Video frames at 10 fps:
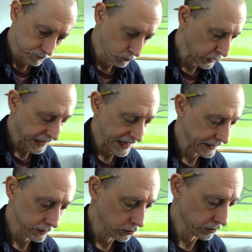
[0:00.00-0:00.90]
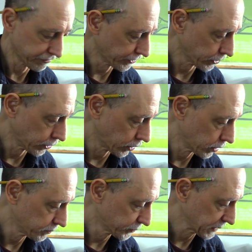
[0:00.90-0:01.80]
We can't look for
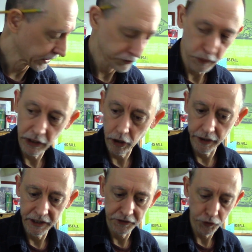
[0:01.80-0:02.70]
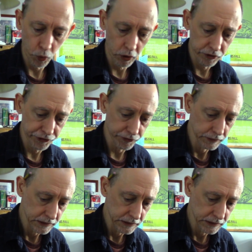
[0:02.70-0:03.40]
herbs because we are indoors.